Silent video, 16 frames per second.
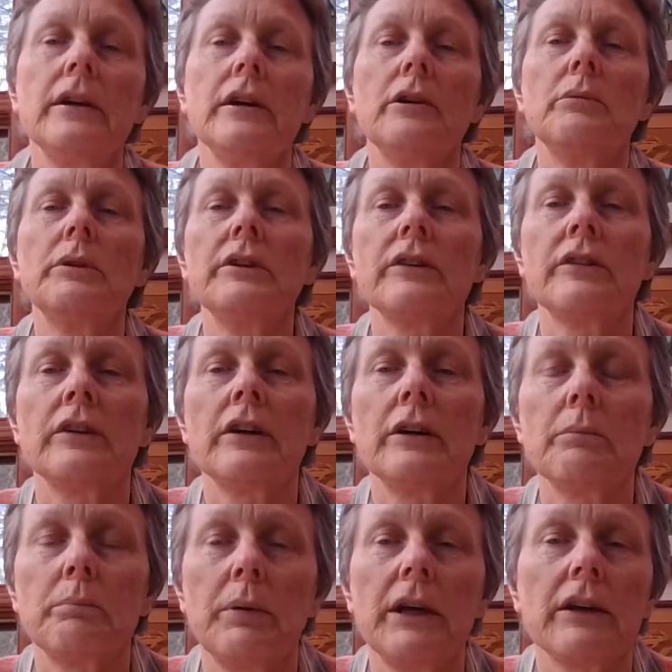one does
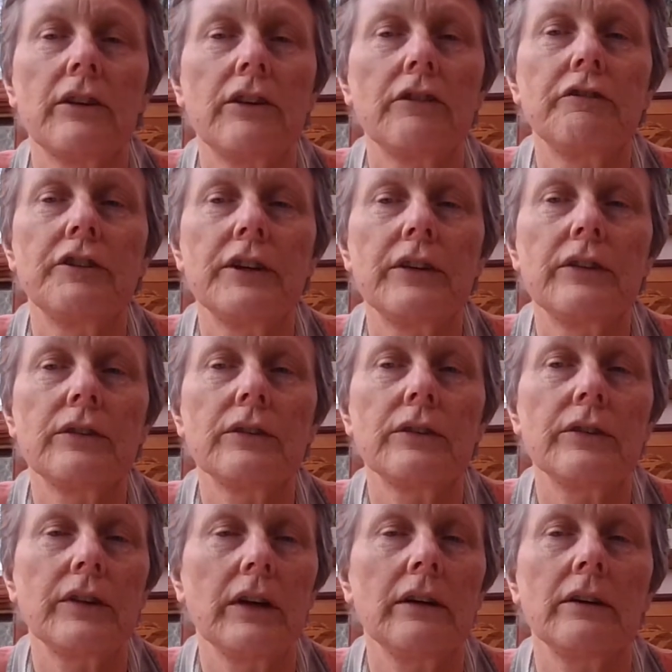not pick the first or
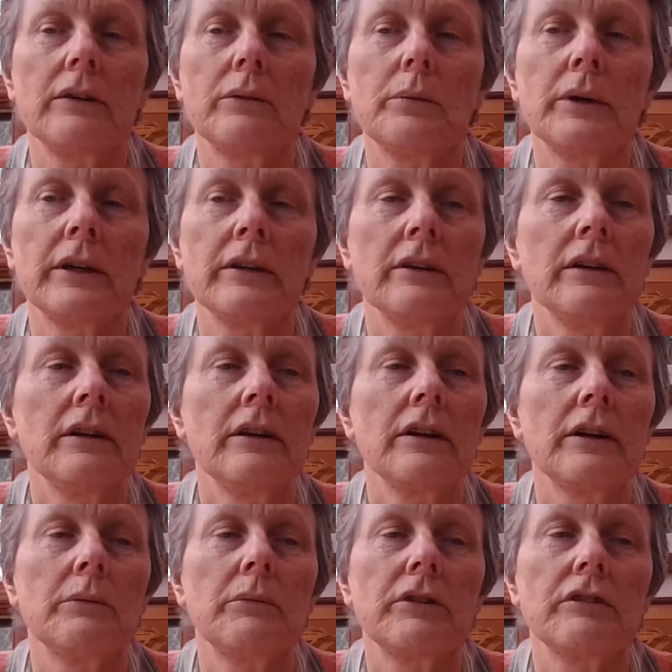second one
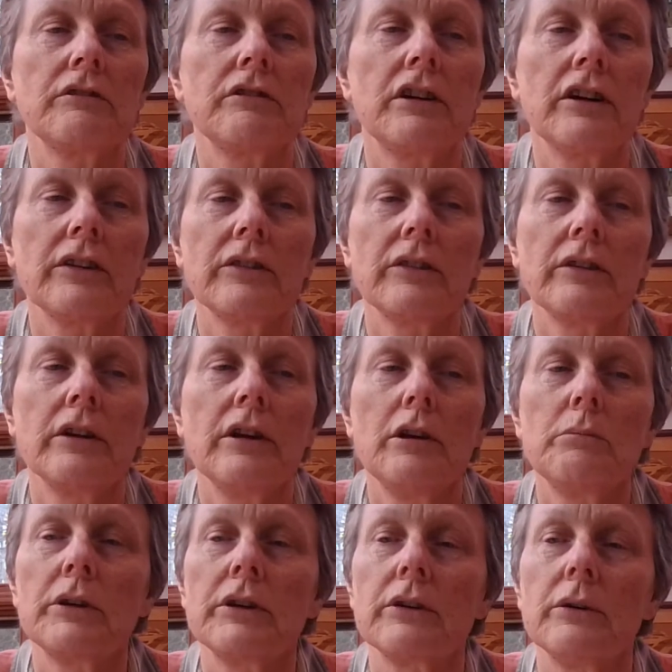comes across,
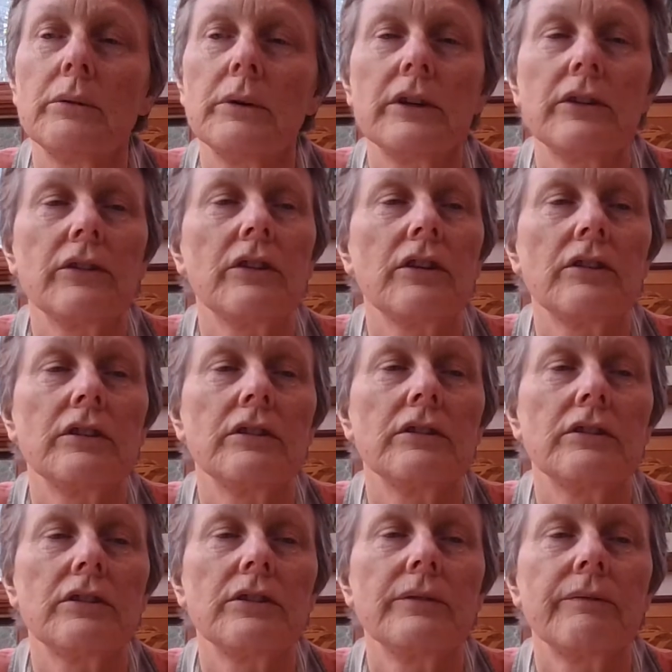but always the third.